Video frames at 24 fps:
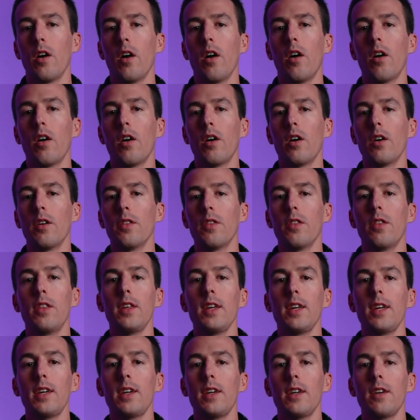on
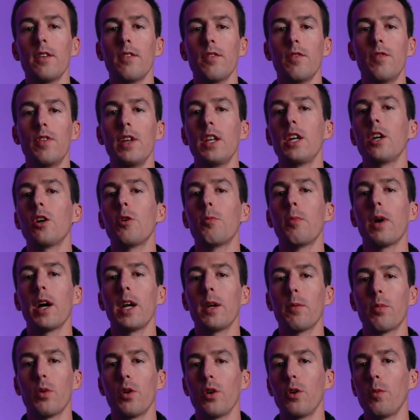the Video
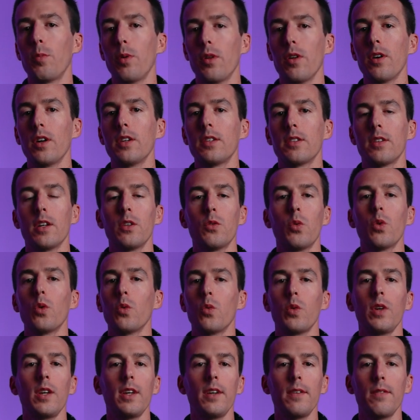Mic Pro Plus. That's what
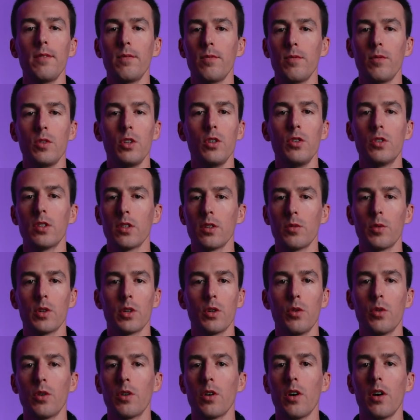we usually
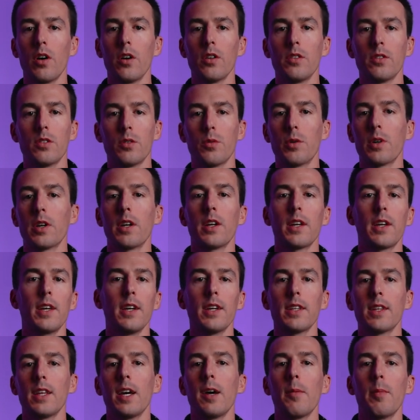record on. So we're going to
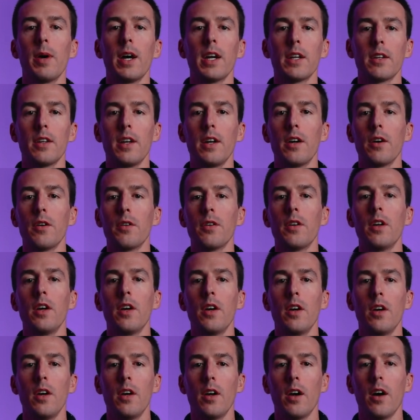kick that back down
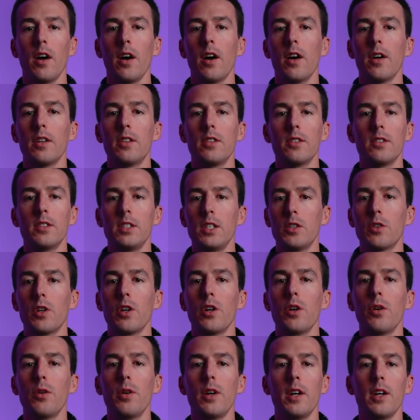to
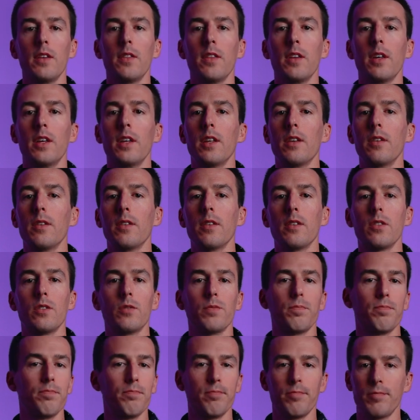0 and then
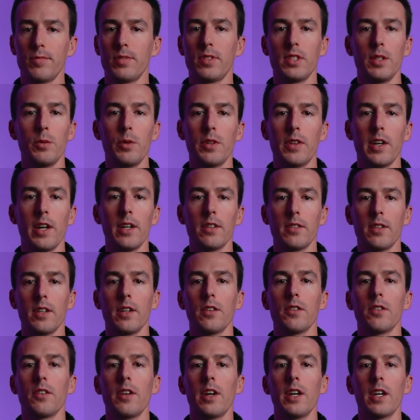see what that
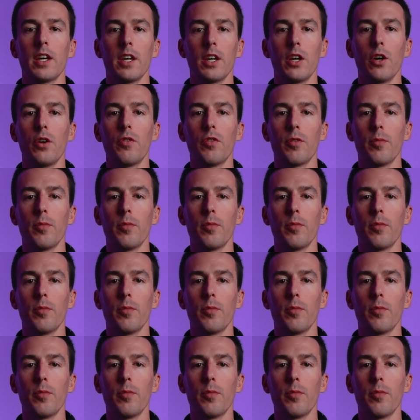sounds like and go